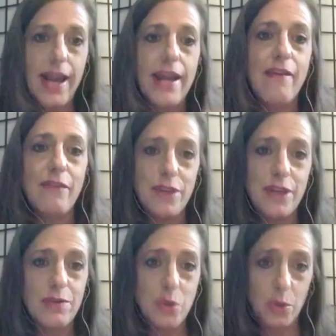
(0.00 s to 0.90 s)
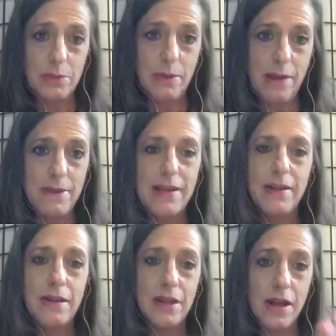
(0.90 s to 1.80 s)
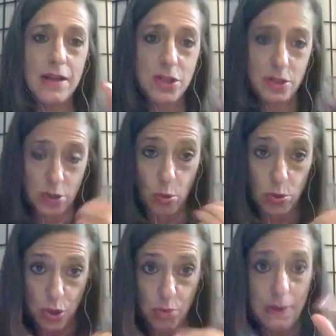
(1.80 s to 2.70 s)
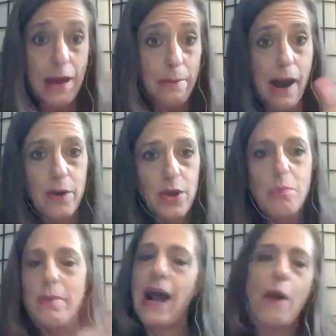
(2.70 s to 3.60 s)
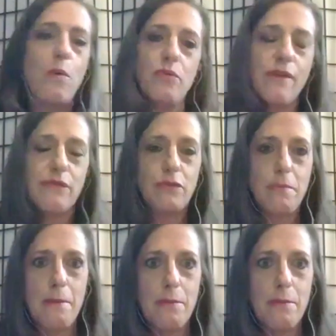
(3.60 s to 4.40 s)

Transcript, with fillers: and everything you told about me, told to me about you, but I won't ever remember.